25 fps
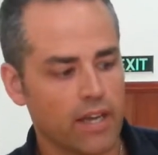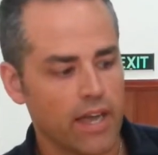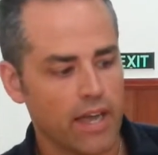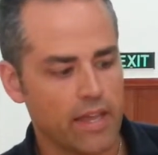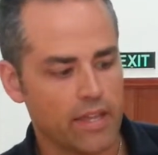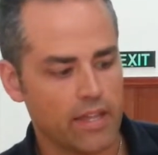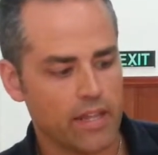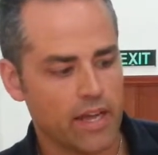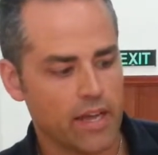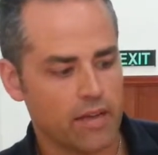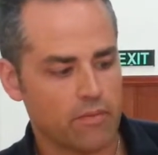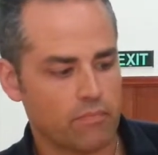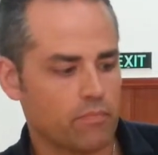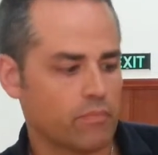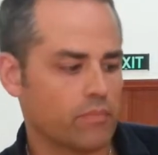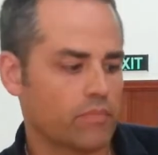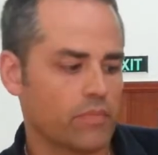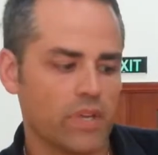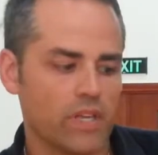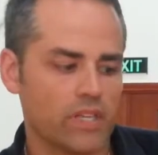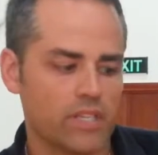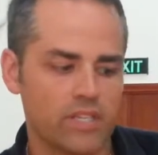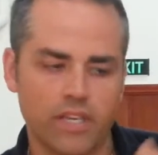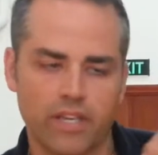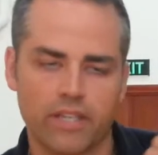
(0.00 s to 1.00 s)
And
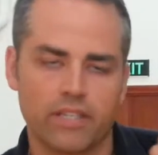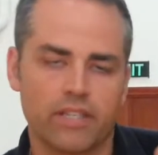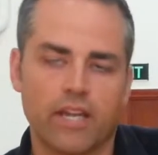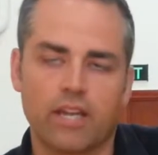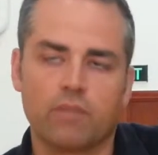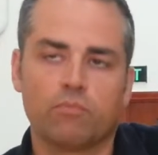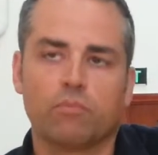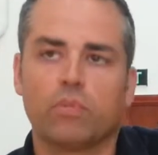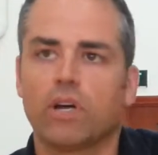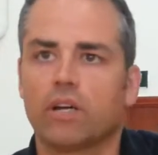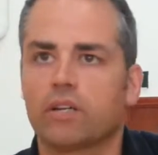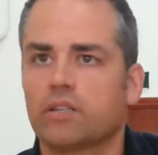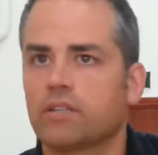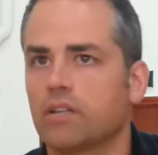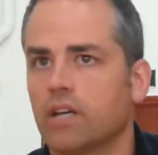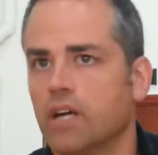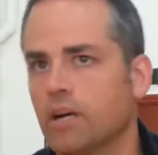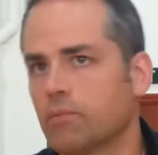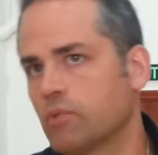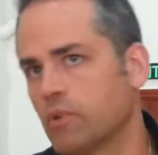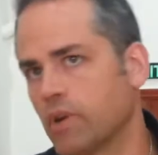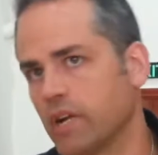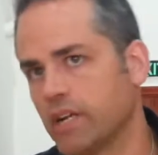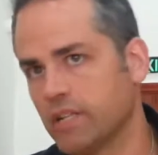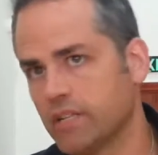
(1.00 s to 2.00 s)
it's like $10 to
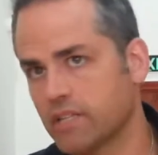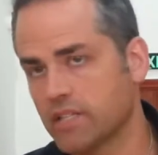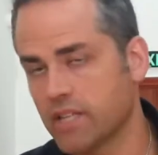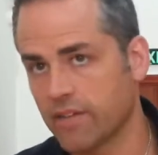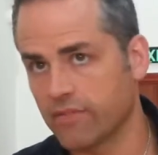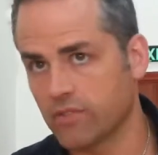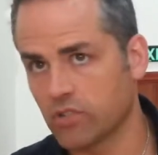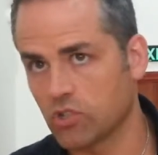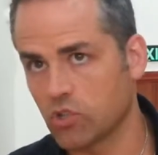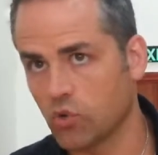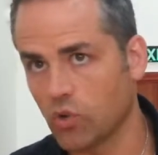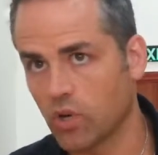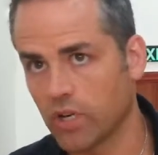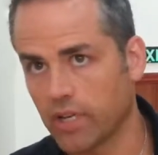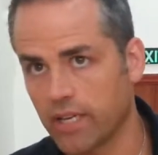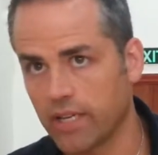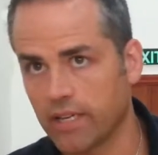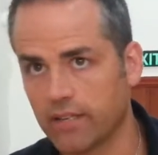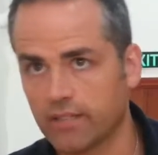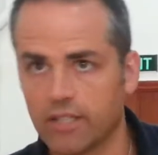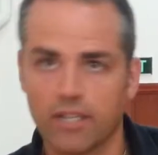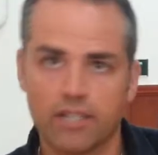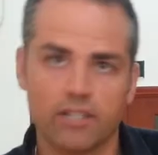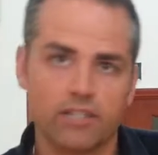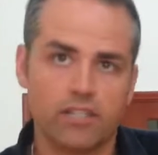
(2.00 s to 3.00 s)
upgrade to
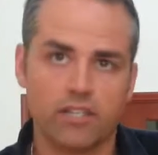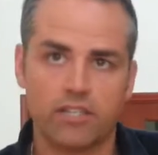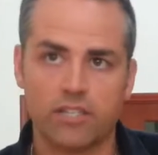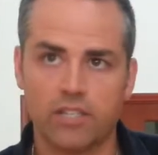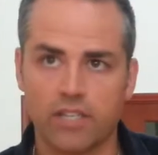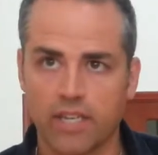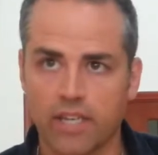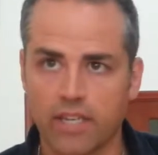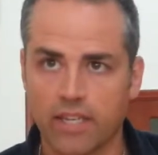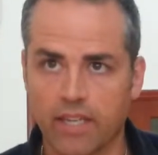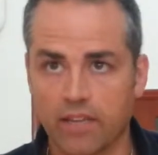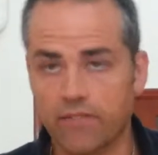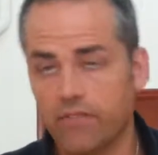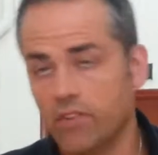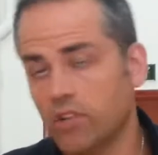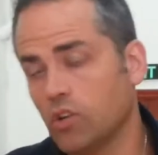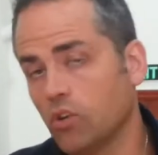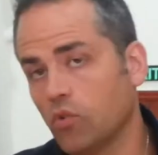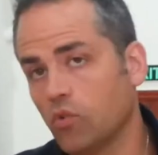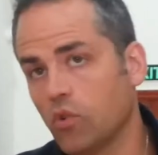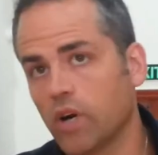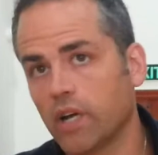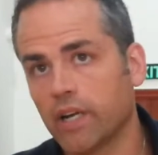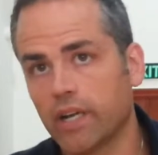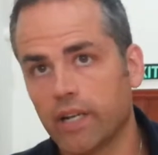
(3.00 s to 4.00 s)
720 just to get that. If you
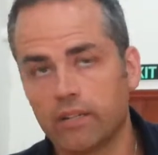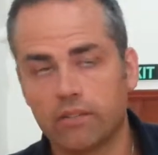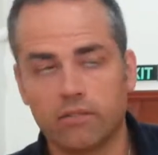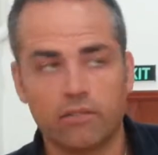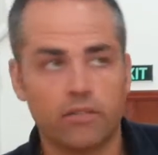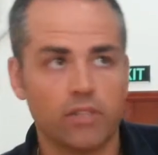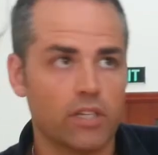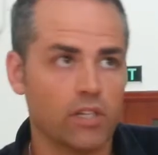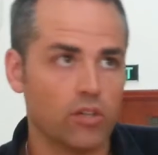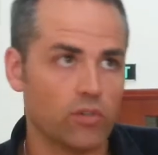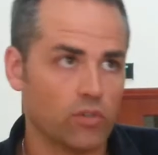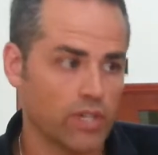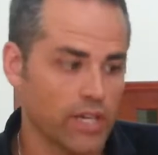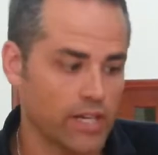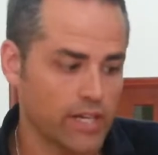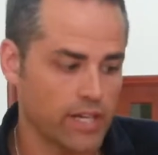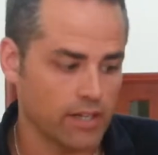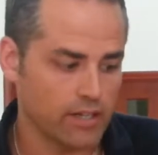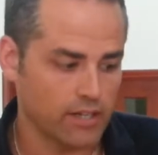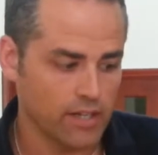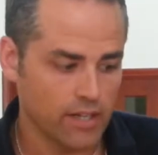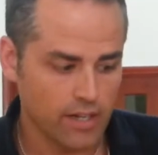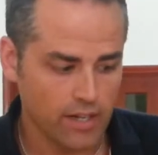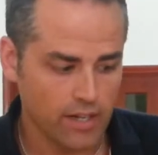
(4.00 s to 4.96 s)
don't want it, you don't need it.